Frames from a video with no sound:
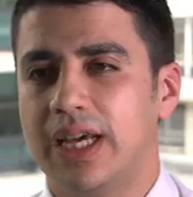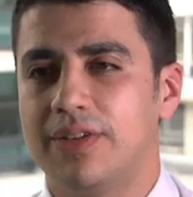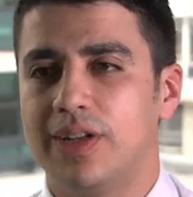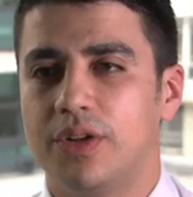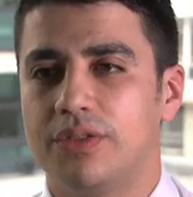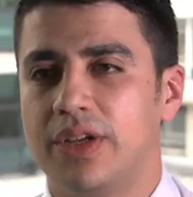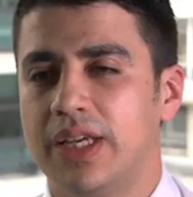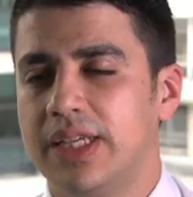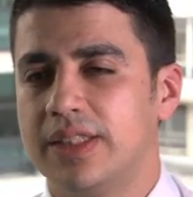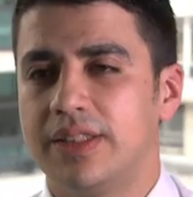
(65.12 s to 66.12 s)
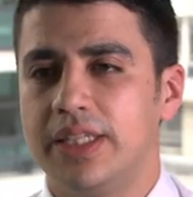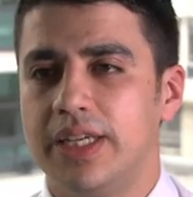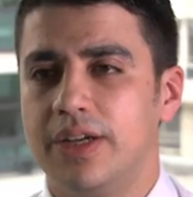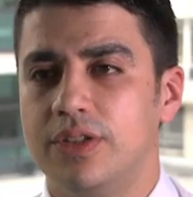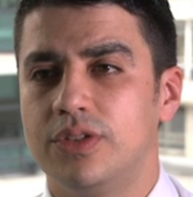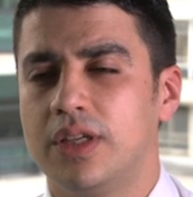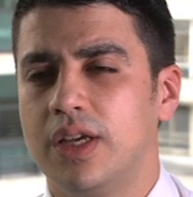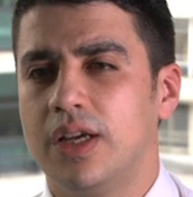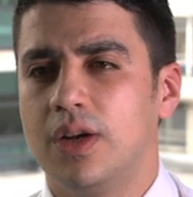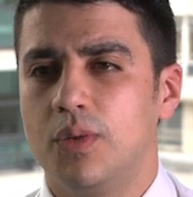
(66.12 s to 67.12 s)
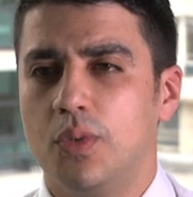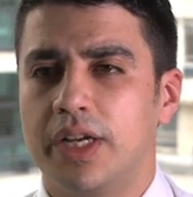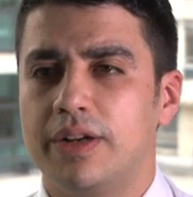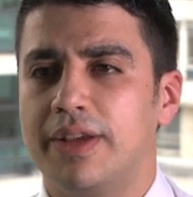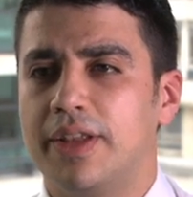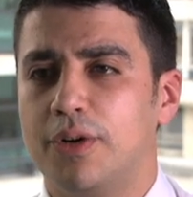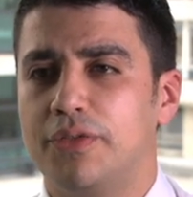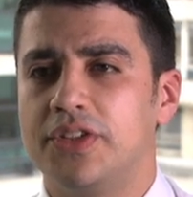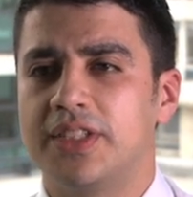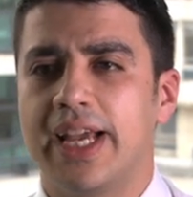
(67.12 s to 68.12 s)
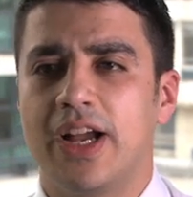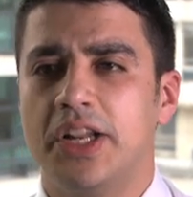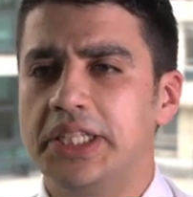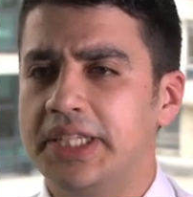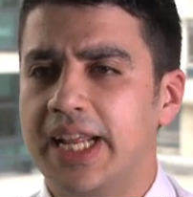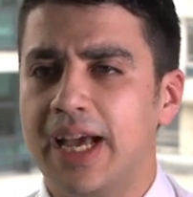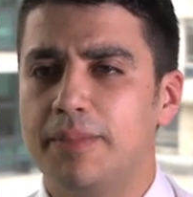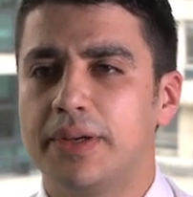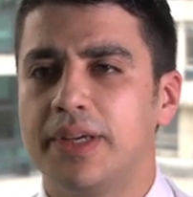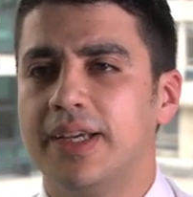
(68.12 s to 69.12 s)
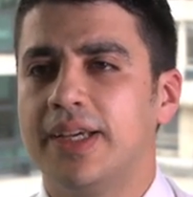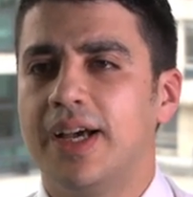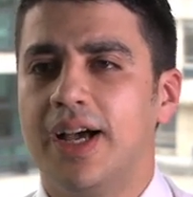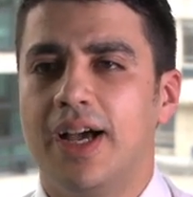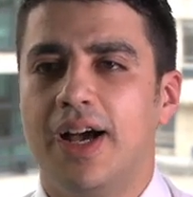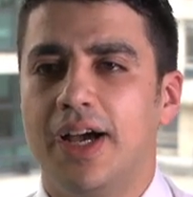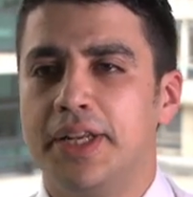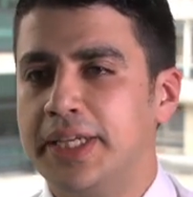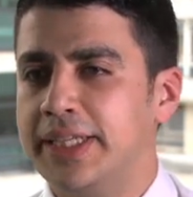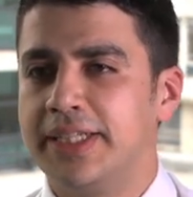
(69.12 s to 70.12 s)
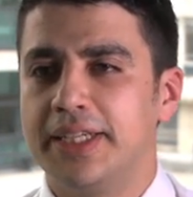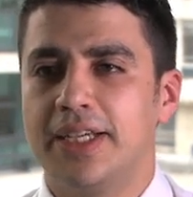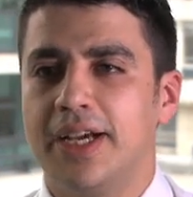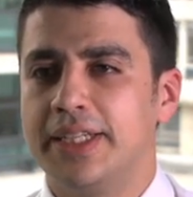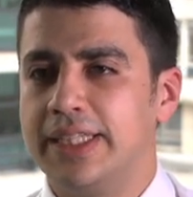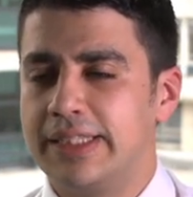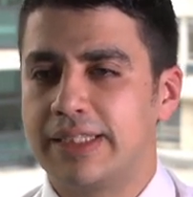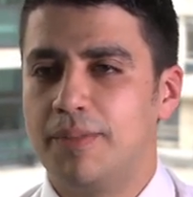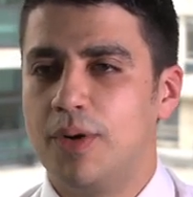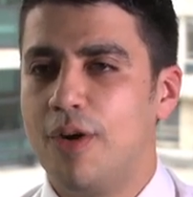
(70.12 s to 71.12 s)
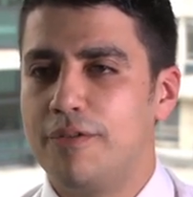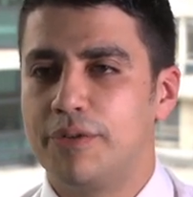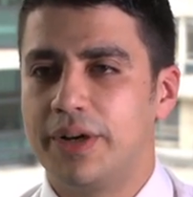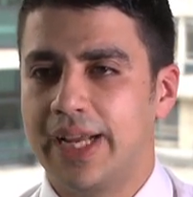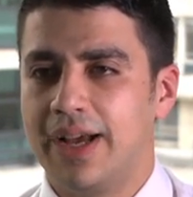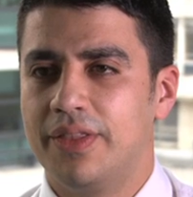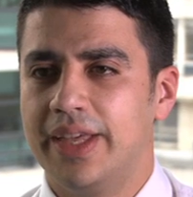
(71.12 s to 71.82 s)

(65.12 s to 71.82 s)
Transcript: You have a lot of CEOs walking around their office saying, I need an app, I need I need some offering out